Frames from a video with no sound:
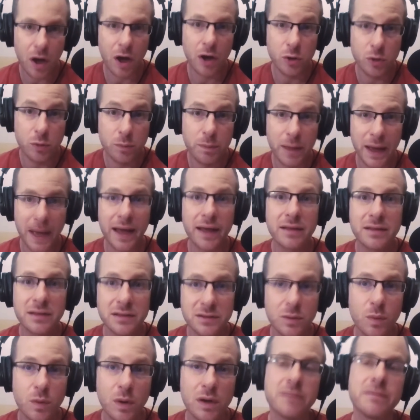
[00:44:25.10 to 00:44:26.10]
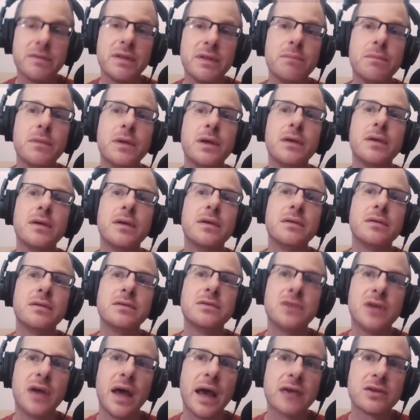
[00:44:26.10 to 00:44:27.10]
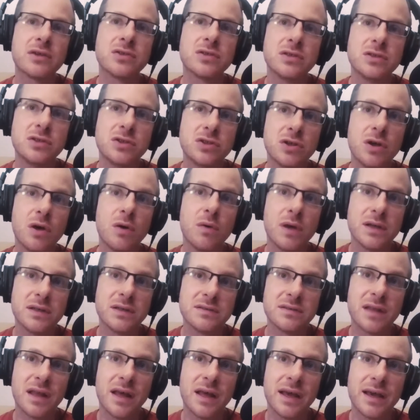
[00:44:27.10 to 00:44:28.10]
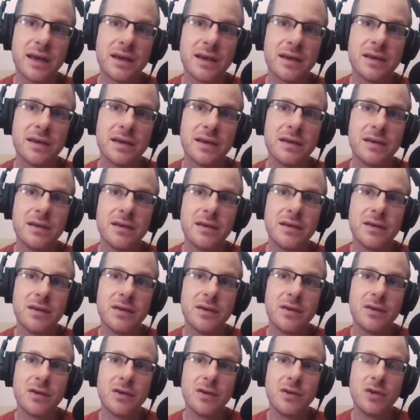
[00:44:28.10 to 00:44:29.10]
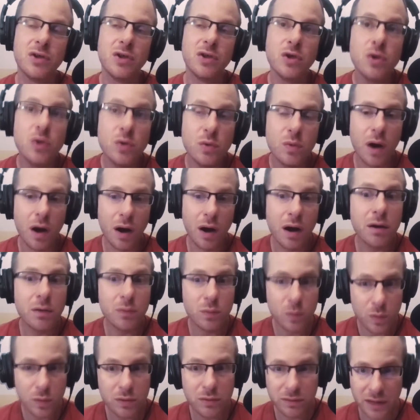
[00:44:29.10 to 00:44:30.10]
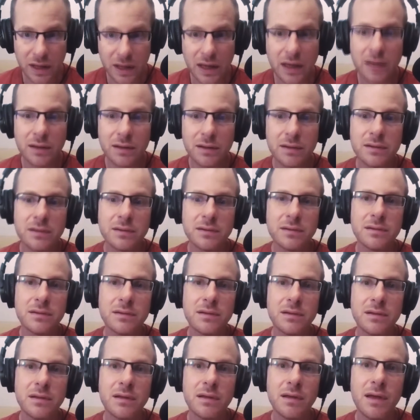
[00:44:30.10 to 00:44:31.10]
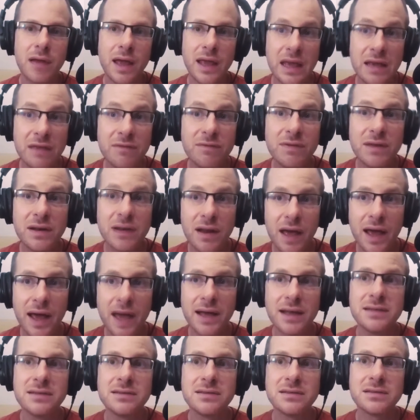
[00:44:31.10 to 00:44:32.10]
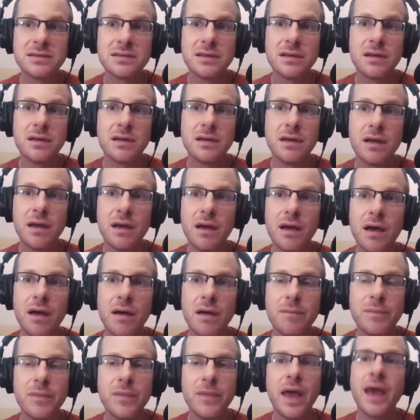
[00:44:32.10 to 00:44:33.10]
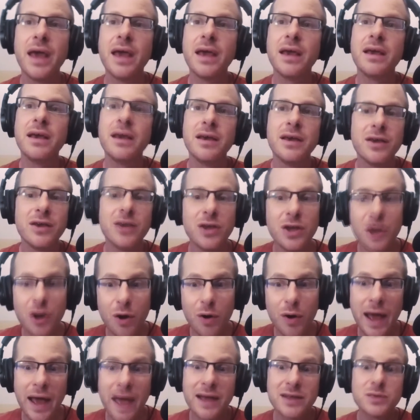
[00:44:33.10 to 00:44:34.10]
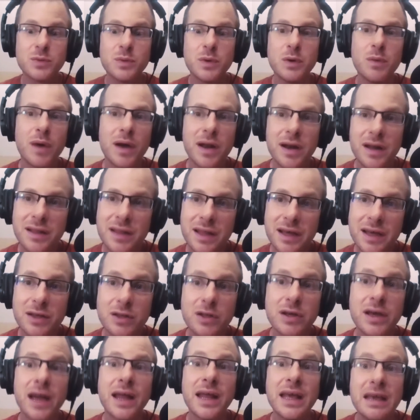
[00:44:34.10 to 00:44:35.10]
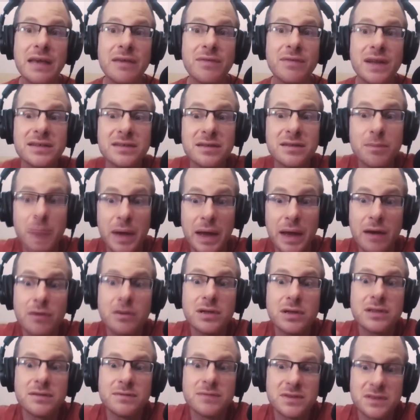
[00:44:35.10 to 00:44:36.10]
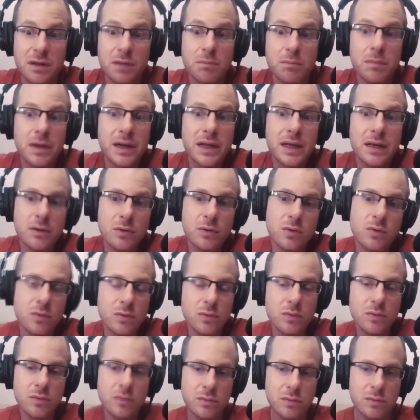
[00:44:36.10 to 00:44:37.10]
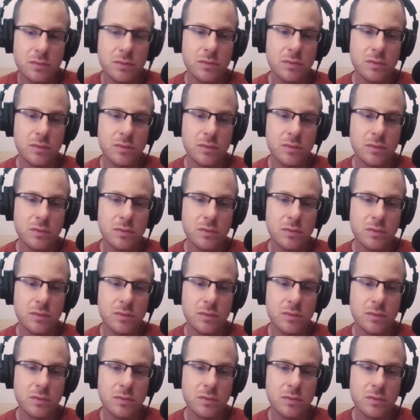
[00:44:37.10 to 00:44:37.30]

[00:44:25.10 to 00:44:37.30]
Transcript: A new path is one of them to mm-hmm. actually show us like you are worthy even as a you know as we want to like look at even as a parent of somebody who